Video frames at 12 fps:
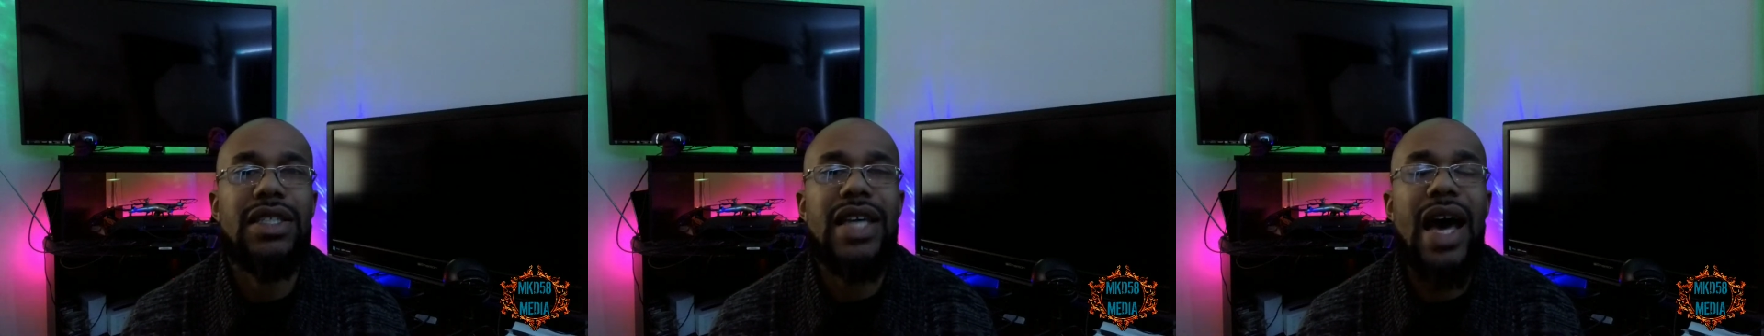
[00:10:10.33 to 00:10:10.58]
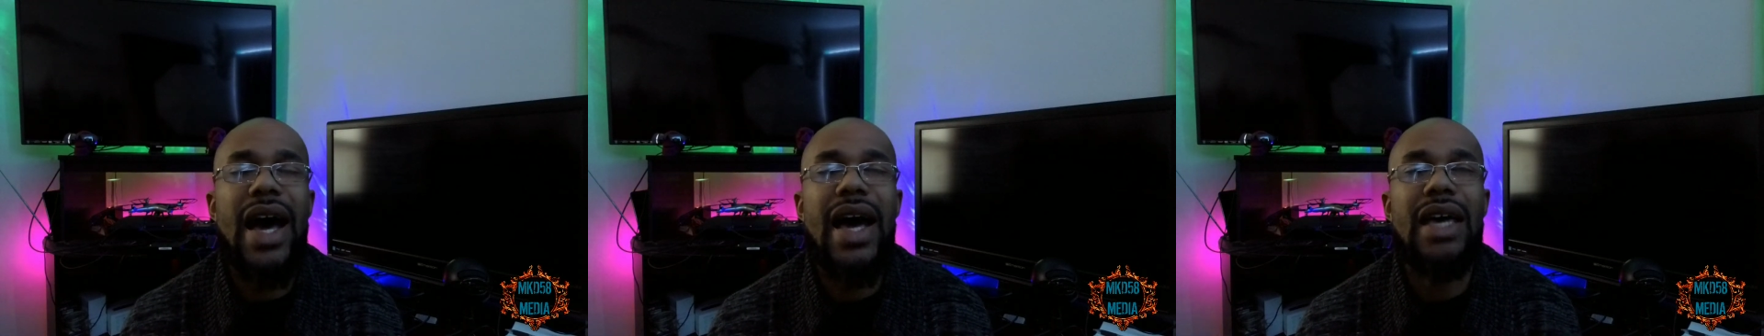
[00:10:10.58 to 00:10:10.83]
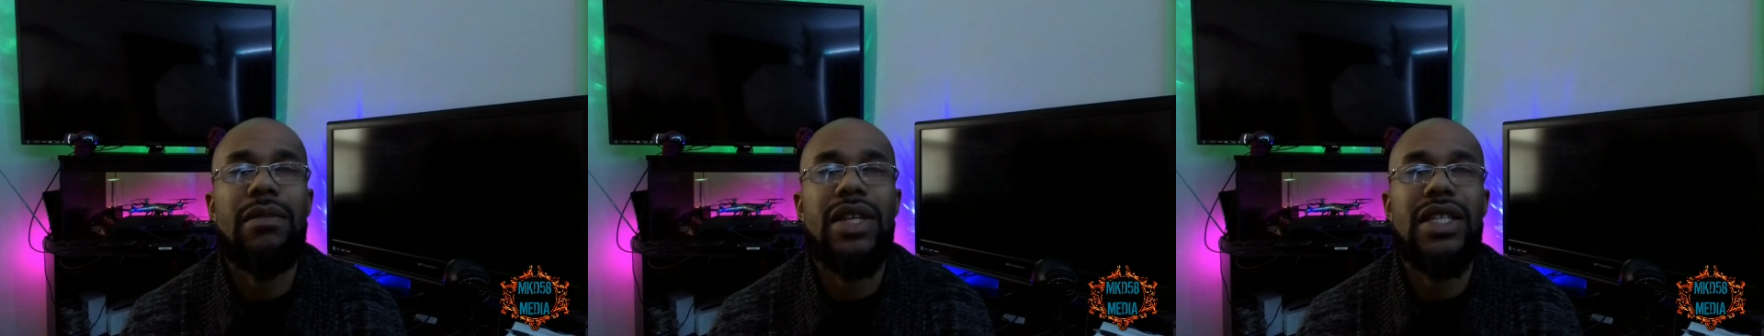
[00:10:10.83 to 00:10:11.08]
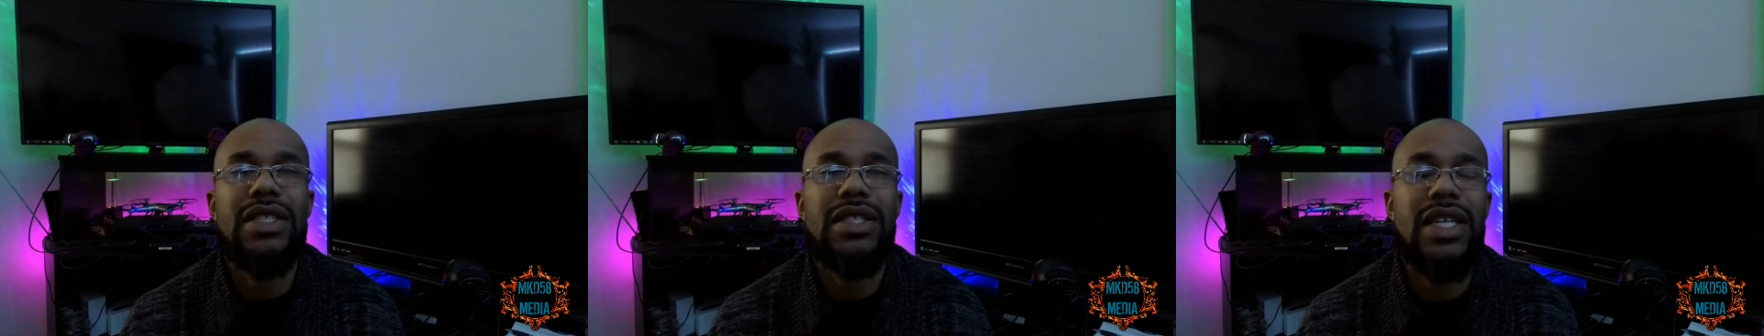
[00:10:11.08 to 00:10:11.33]
time
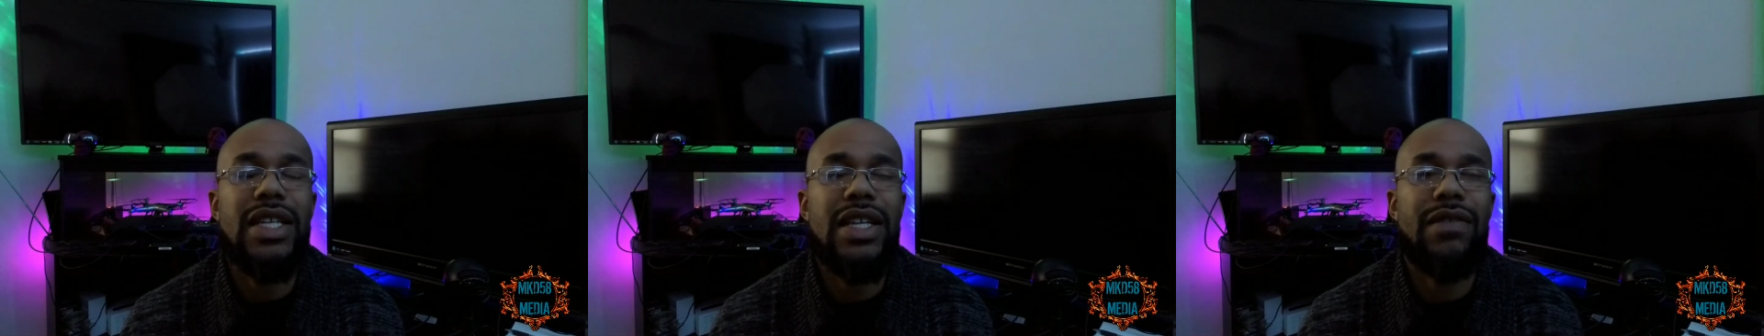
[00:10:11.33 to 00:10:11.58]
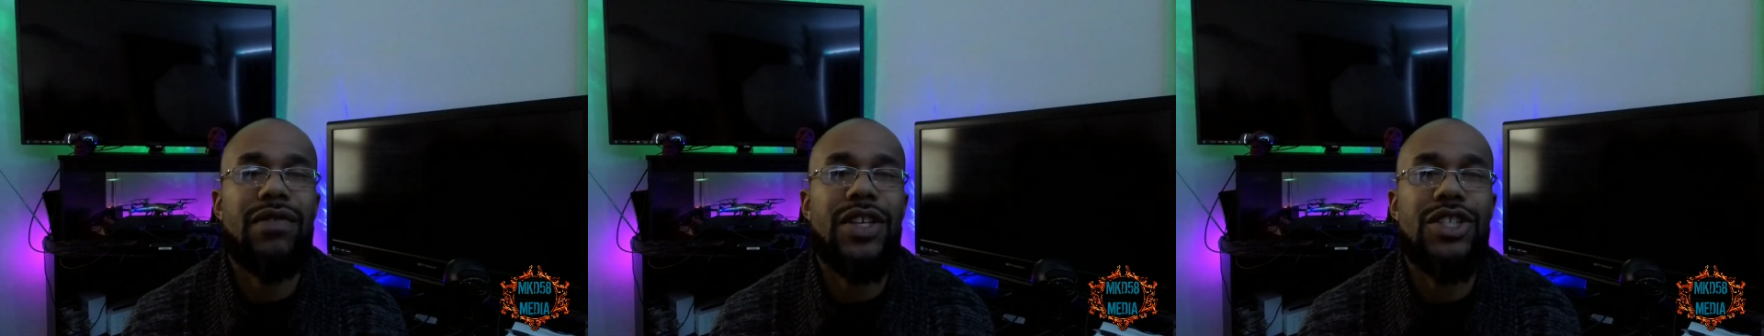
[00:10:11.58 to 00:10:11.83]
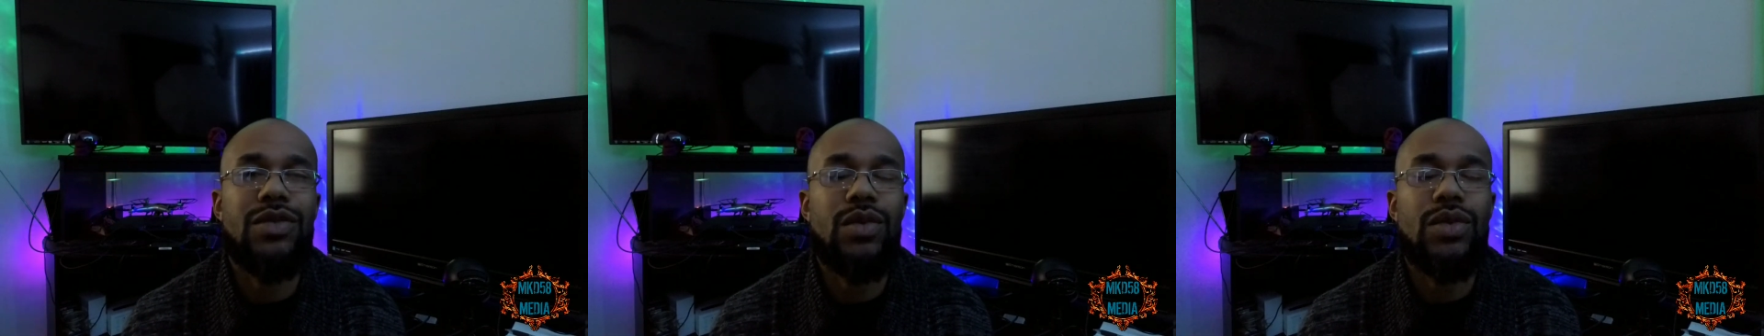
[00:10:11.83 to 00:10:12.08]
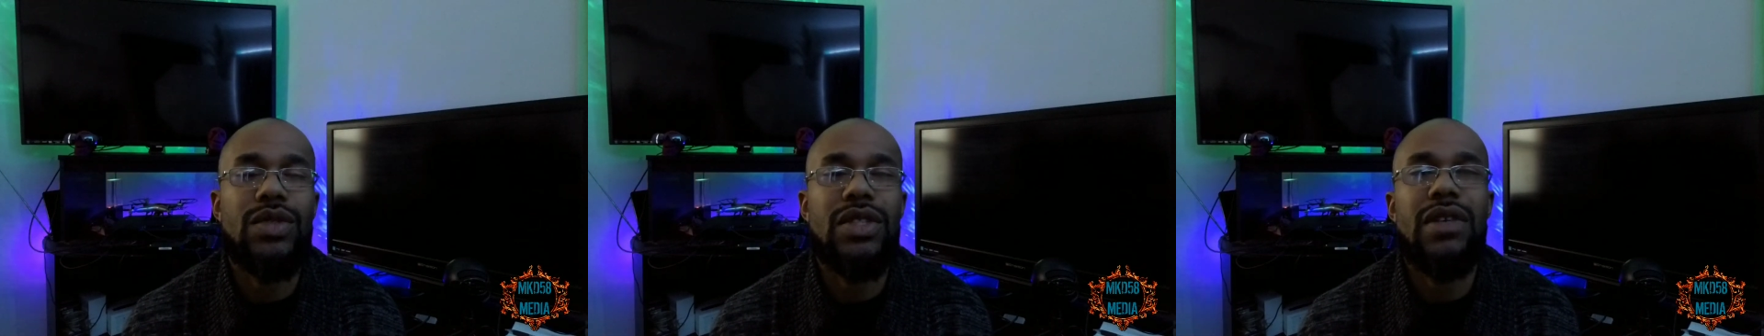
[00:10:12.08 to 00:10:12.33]
and extended
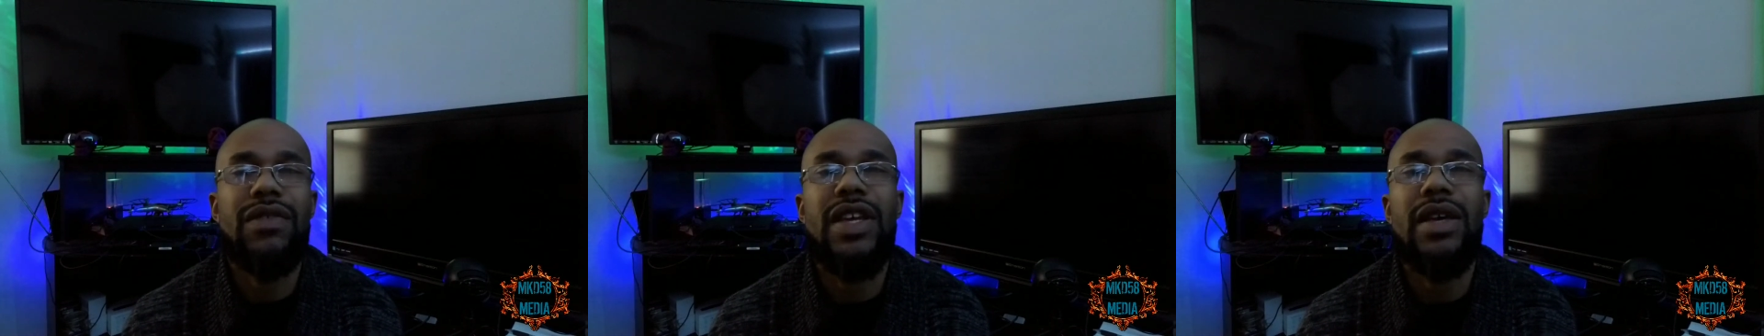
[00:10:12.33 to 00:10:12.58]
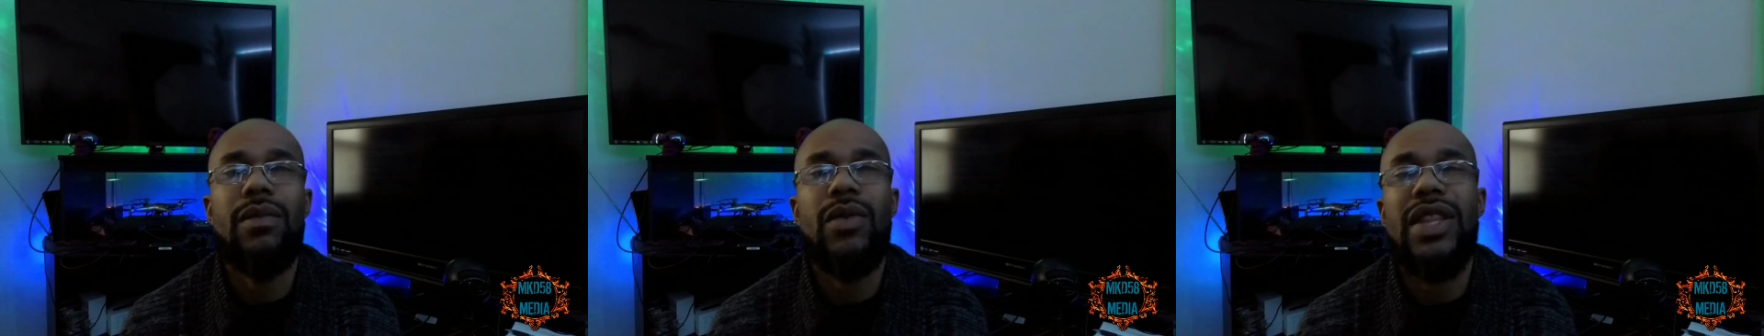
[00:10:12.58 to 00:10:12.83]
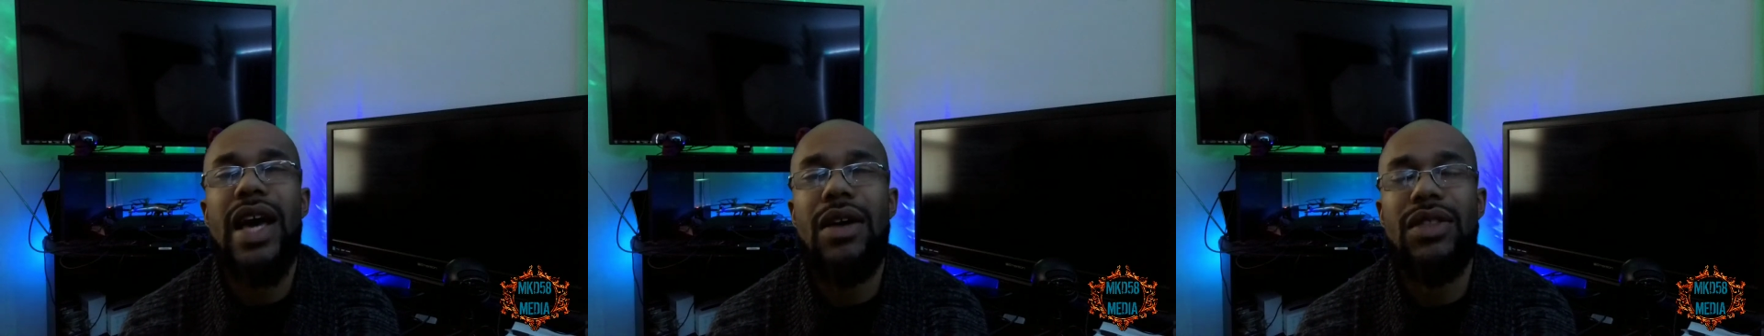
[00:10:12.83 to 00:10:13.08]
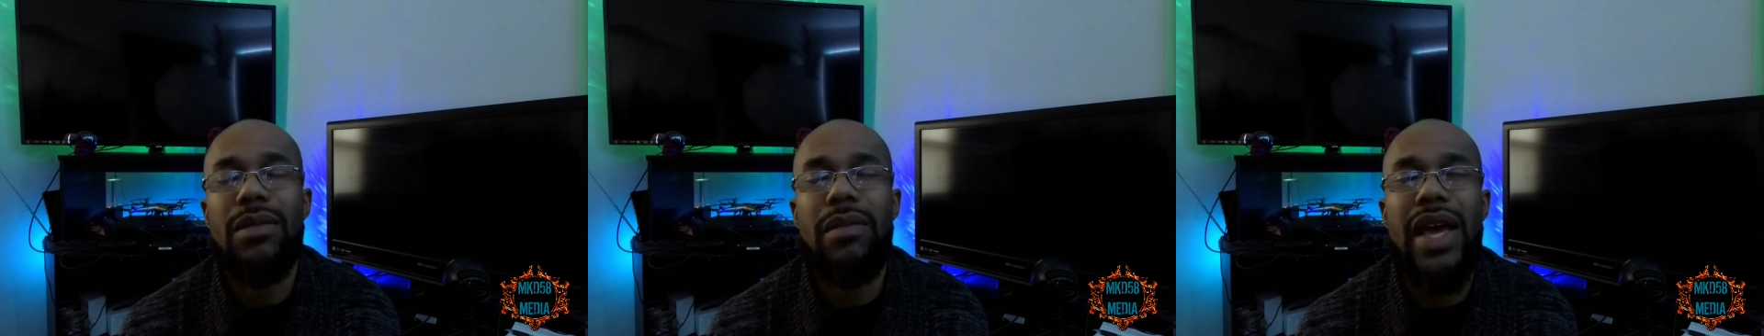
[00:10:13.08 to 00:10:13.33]
visuals of him
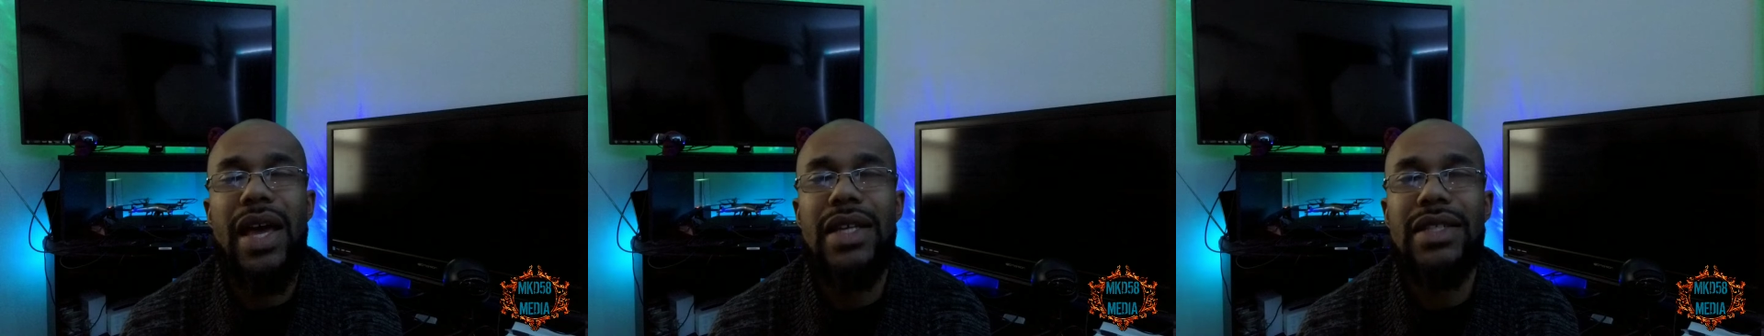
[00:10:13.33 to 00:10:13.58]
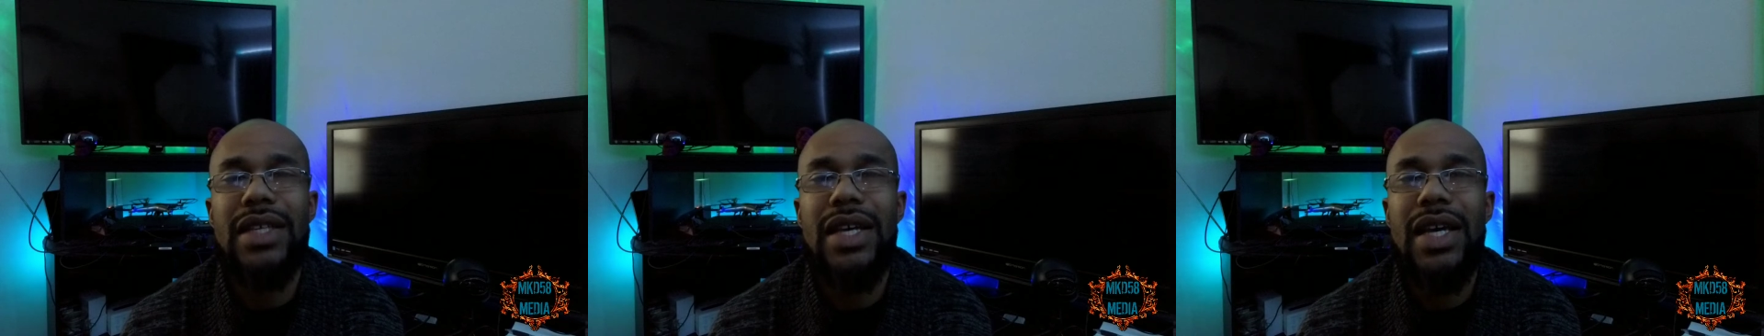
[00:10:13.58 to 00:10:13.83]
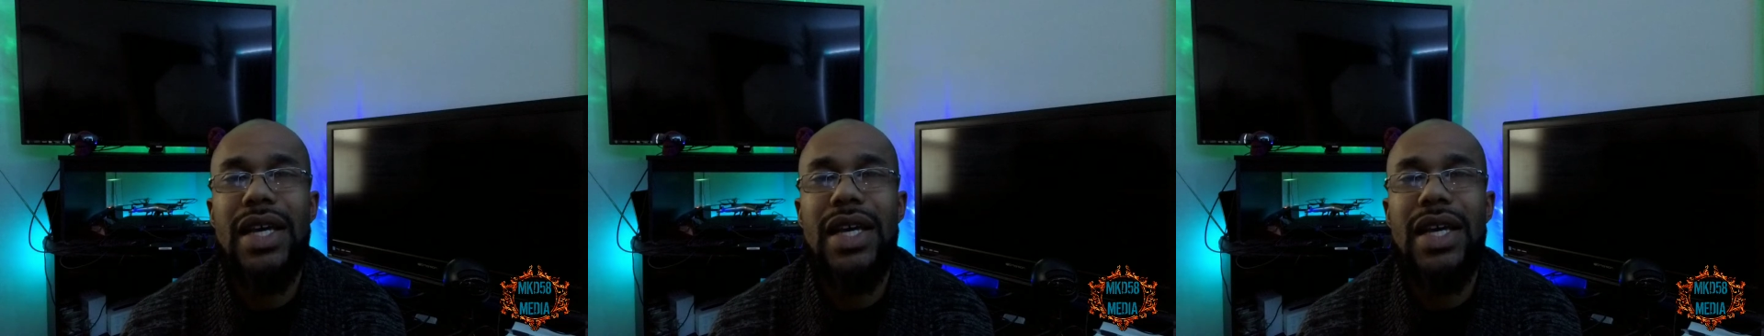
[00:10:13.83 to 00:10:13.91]
without the mask.